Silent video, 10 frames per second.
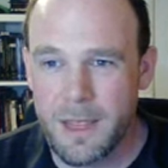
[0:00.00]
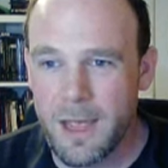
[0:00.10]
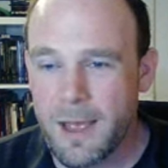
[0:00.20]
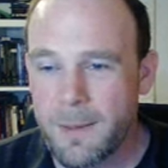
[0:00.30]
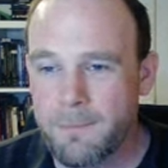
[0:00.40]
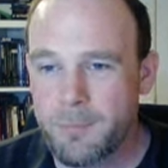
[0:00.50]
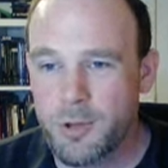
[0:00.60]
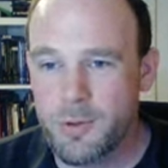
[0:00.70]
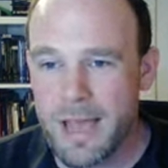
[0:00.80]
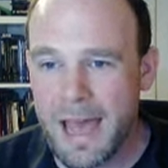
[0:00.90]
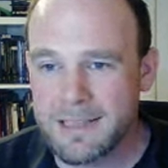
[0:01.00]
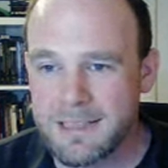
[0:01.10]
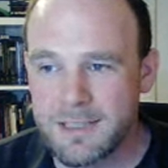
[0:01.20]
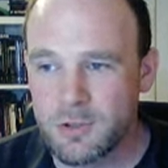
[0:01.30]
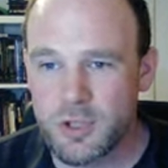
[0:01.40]
um, but you can
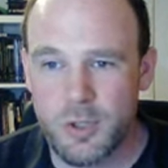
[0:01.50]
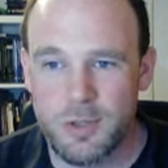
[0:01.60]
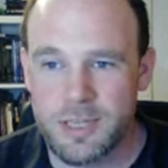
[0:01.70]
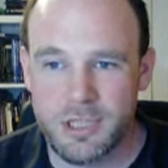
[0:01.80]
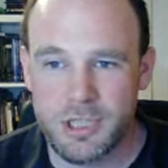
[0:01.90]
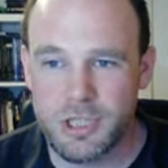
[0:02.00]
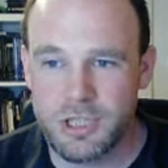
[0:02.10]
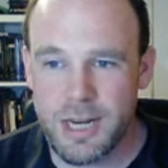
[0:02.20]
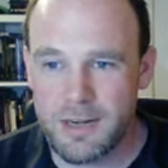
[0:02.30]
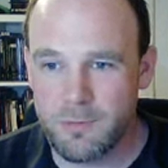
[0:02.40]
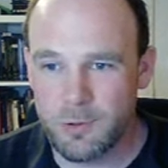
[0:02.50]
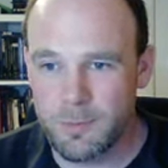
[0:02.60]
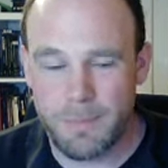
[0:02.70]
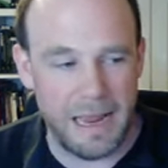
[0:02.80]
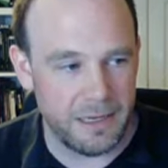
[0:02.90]
still just use it as a general
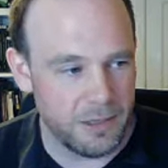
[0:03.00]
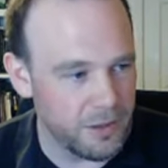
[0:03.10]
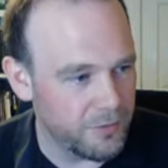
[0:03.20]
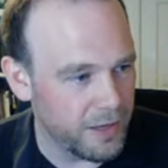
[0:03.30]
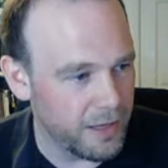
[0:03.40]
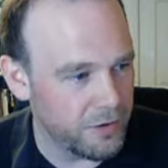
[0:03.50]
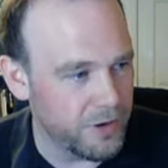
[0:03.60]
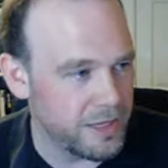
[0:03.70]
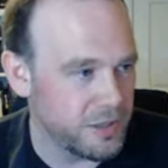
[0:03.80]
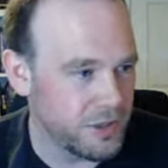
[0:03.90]
bank of like crests.